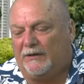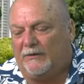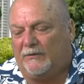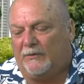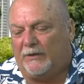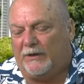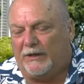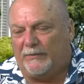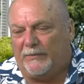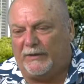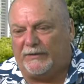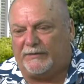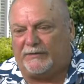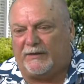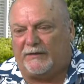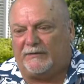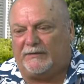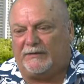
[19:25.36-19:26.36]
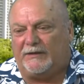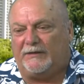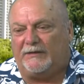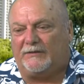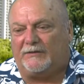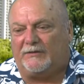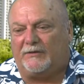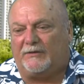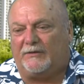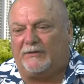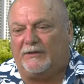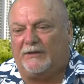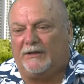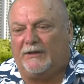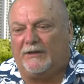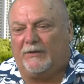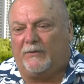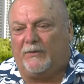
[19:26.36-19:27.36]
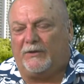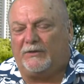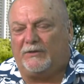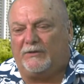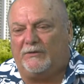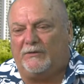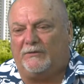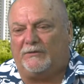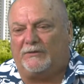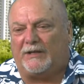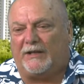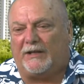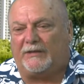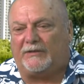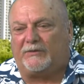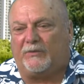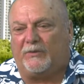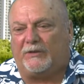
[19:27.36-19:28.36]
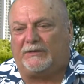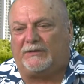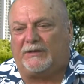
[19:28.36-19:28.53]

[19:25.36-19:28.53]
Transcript: one of the best I've seen. So why don't you tell us what,